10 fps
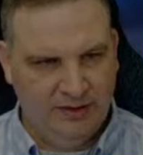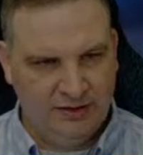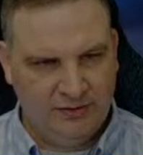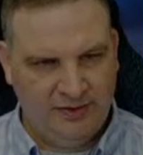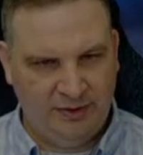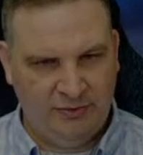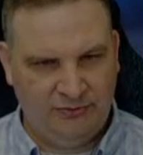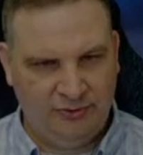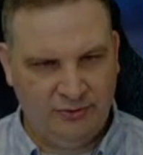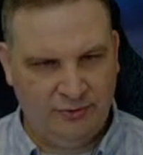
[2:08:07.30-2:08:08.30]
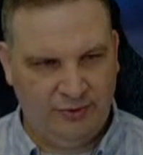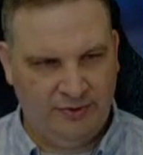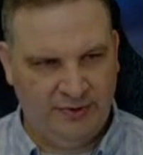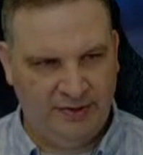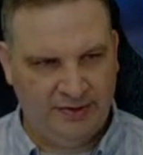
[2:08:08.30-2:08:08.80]
So I think we first order
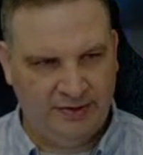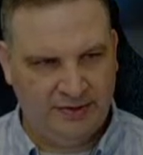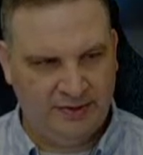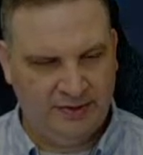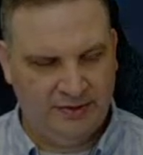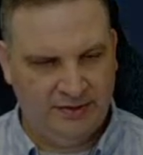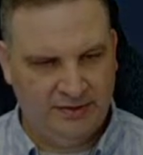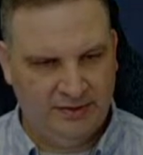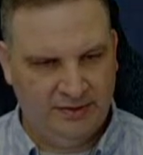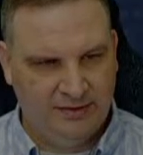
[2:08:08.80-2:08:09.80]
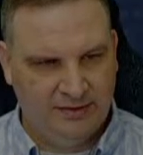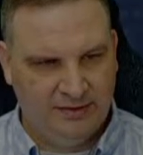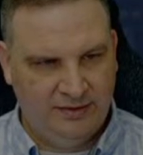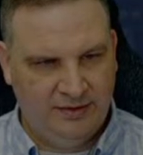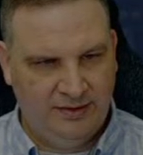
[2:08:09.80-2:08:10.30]
this.
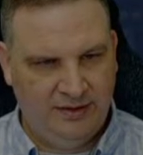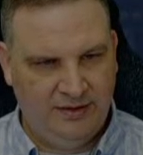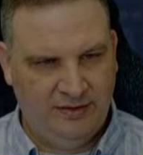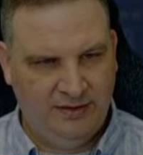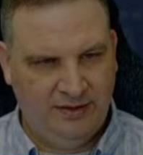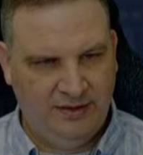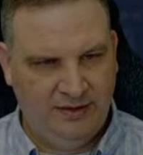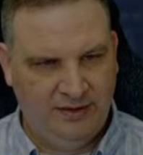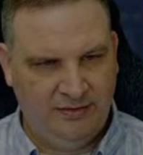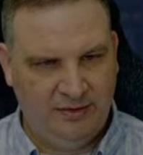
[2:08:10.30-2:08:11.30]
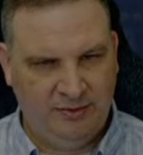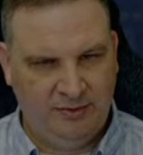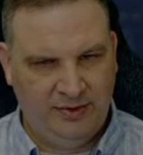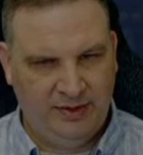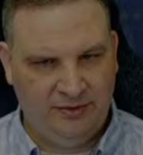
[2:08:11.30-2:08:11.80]
And uh, what do we
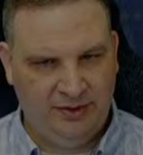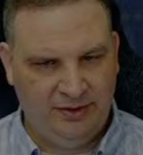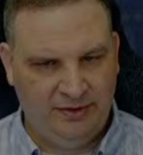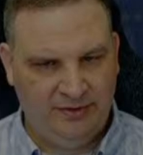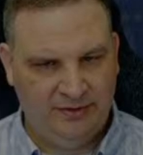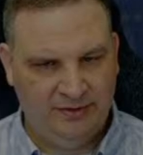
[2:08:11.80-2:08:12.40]
want to do here?